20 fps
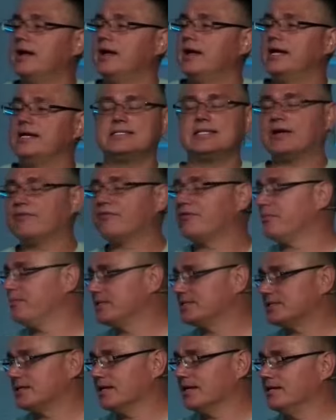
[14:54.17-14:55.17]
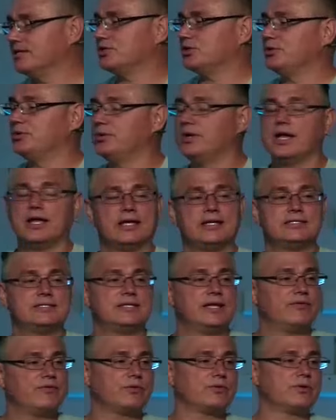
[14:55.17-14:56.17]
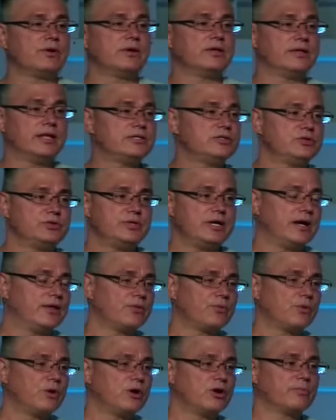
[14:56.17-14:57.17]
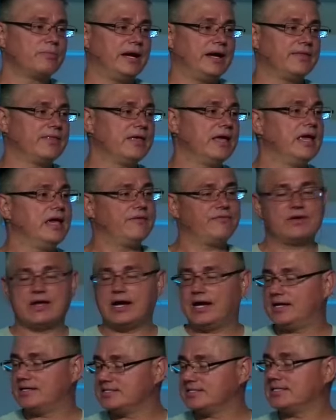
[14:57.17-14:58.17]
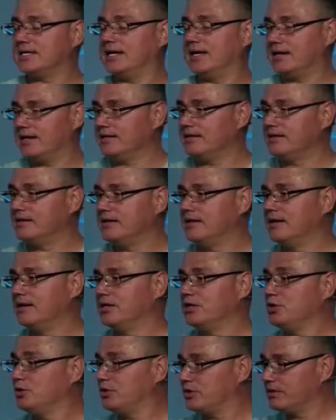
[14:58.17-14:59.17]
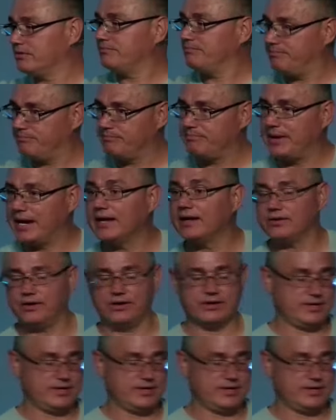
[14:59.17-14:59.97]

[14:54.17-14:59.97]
He's never misled you. He's never led you down the wrong path. If God said it, you can bank on